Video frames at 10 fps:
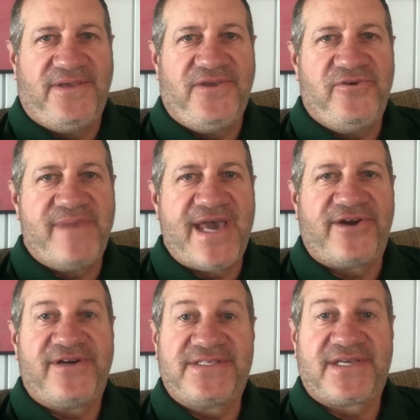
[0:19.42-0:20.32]
You
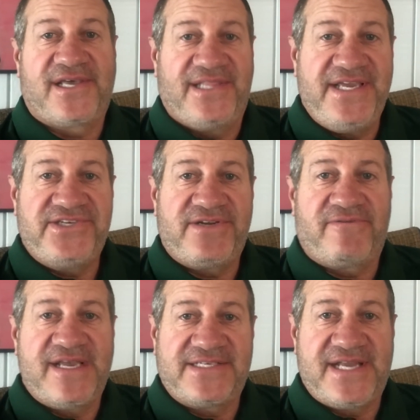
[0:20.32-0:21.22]
Matter is a collegiate
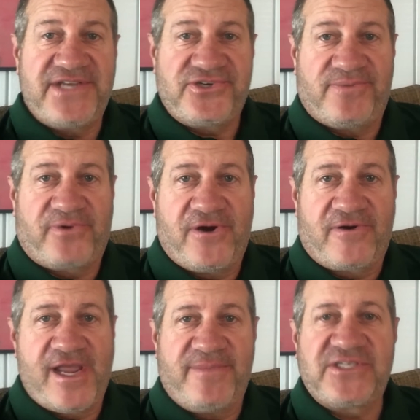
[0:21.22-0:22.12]
residential
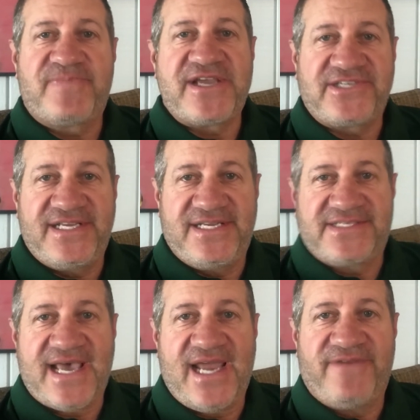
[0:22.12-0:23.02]
program especially
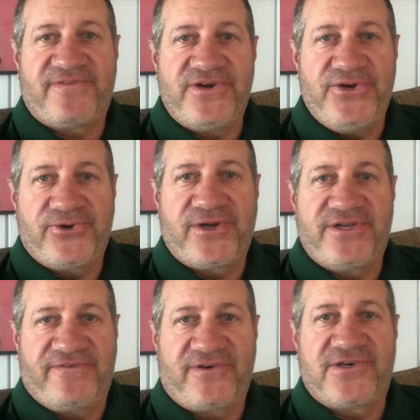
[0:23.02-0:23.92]
designed for
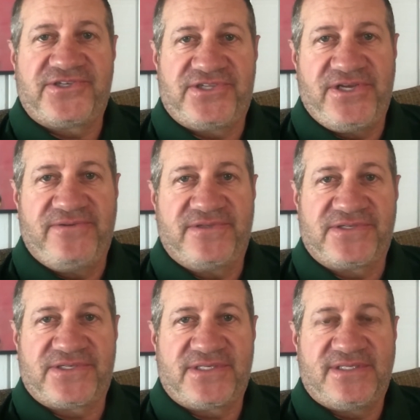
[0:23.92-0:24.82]
neurodiverse
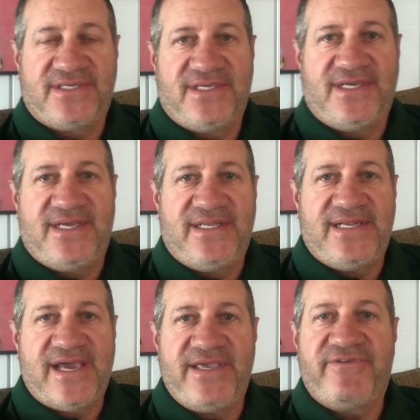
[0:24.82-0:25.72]
students.
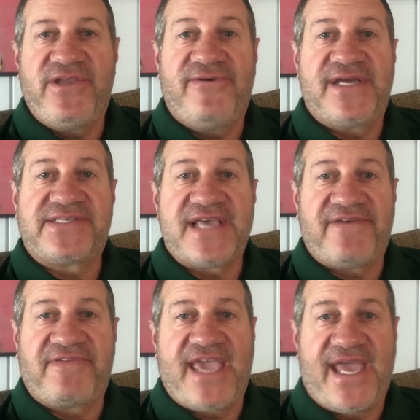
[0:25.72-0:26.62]
Now, even
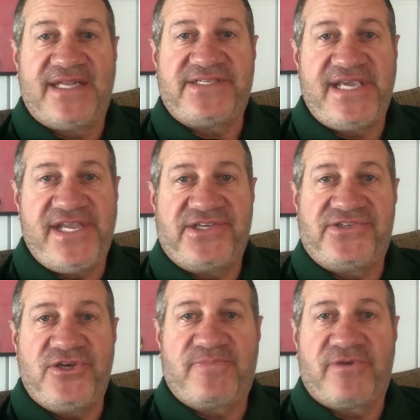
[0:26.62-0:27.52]
USF can't teach
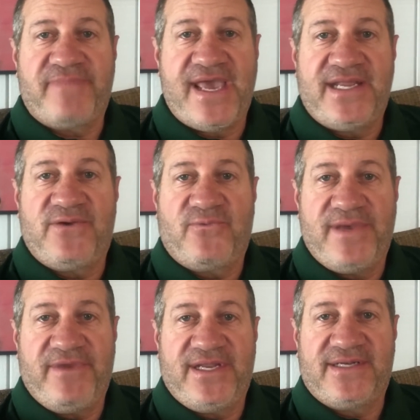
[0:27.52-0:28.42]
supermen and
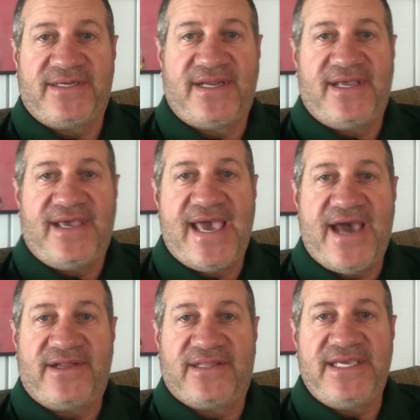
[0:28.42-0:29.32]
women
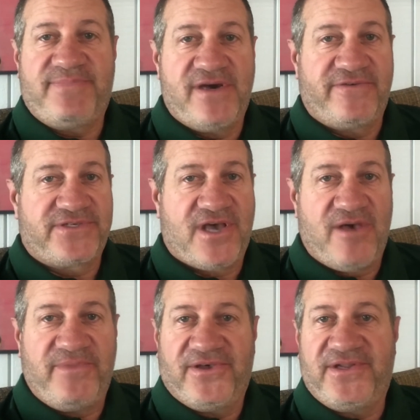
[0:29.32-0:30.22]
how to leap over tall
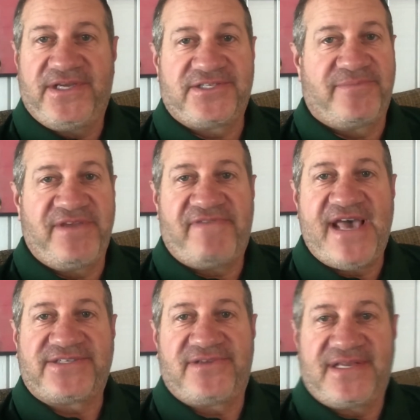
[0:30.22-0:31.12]
buildings or be
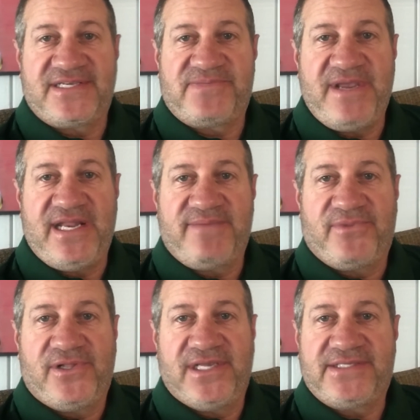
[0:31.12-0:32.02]
faster than a speeding
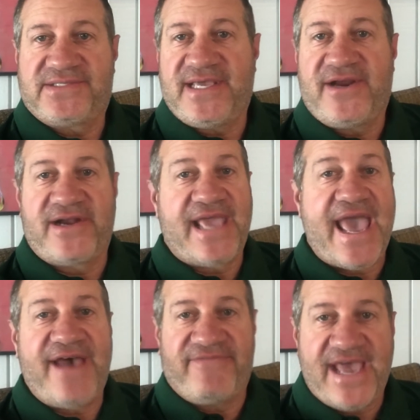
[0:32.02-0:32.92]
bullet. They already
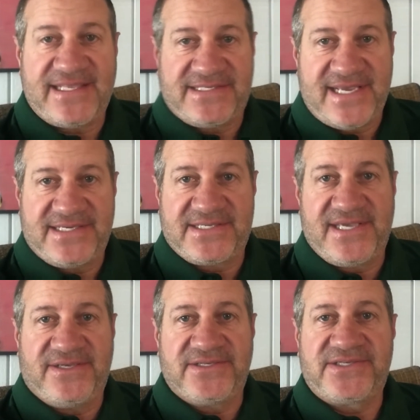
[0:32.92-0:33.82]
have that set of
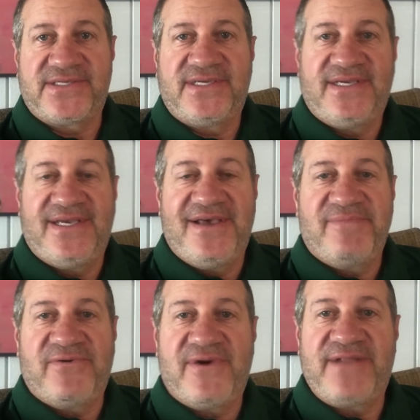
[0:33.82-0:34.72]
skills.
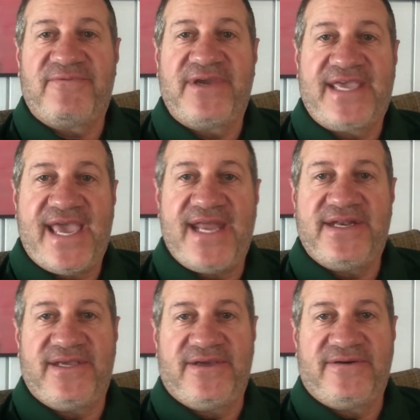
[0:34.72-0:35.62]
But what we can
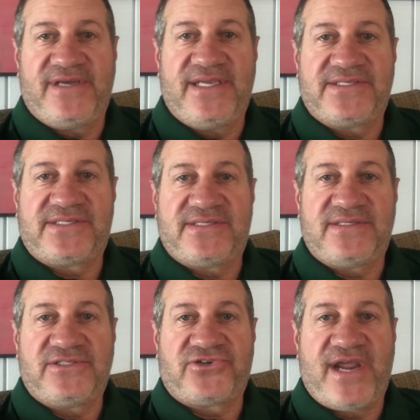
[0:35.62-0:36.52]
do is
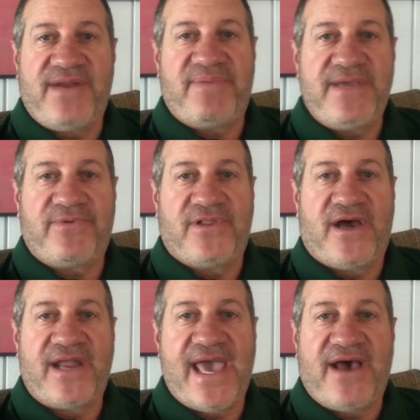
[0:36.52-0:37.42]
train people
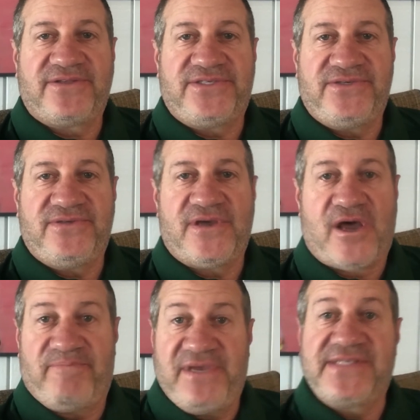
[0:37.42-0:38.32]
on how to
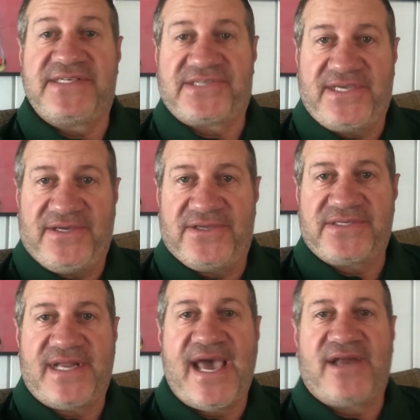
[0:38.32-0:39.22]
on business skills
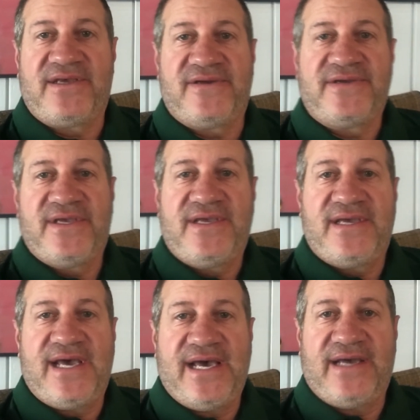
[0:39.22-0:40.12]
and how to
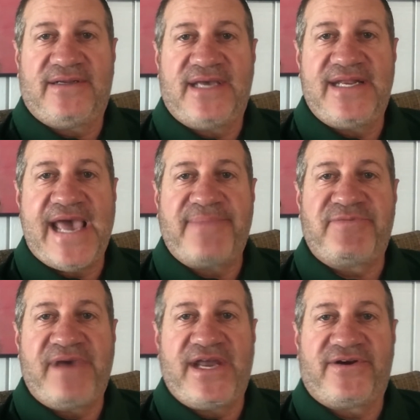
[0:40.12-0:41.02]
uh,
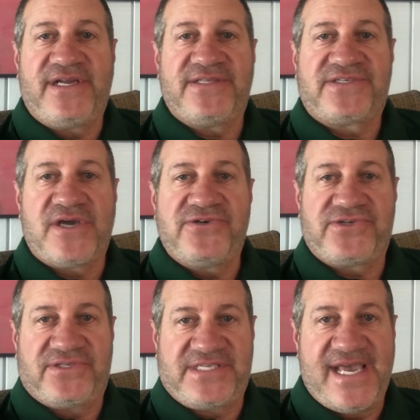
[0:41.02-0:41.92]
adapt better in
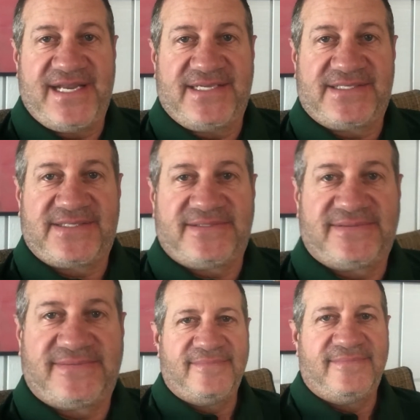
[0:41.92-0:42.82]
social settings.
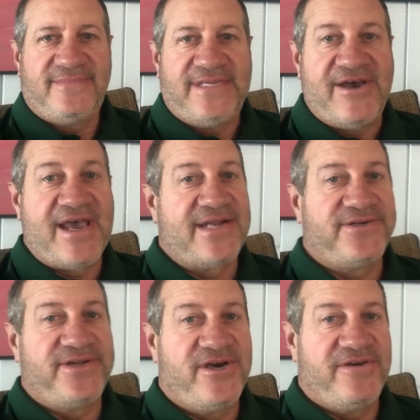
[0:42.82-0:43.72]
Now, I
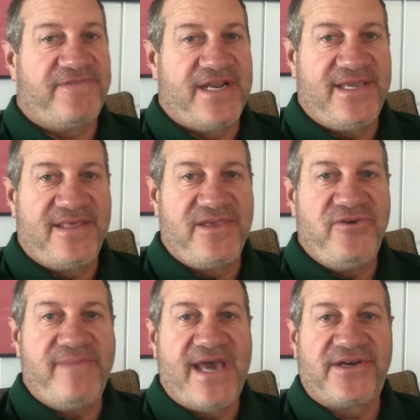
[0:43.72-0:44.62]
don't know if any of the
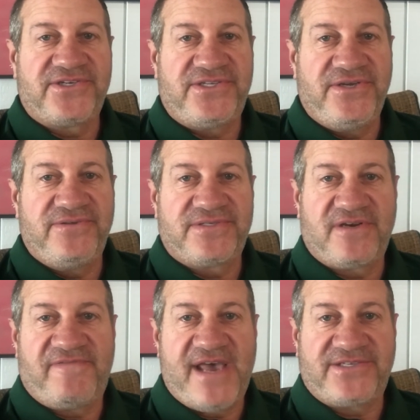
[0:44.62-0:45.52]
UMatter students are
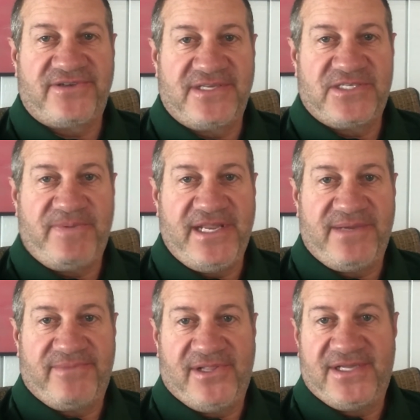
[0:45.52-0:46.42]
faster than speeding
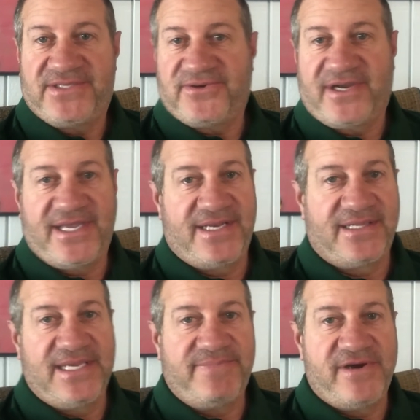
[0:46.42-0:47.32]
bullets or can
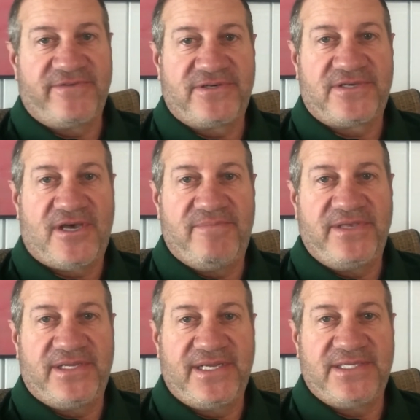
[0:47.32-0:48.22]
leap over tall
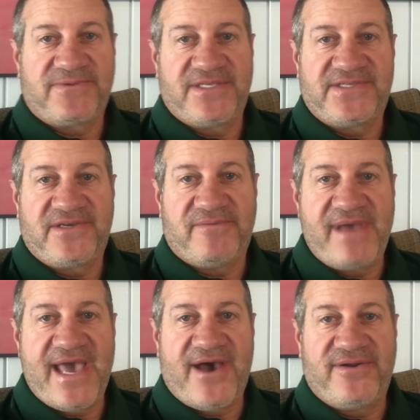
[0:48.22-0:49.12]
buildings with a single
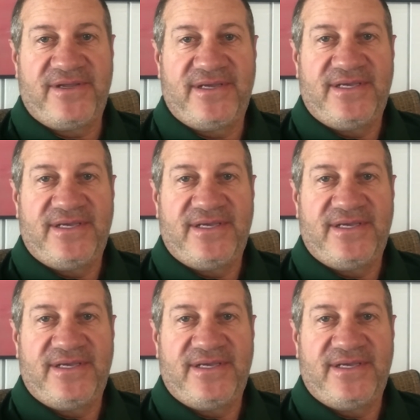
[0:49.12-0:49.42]
bound,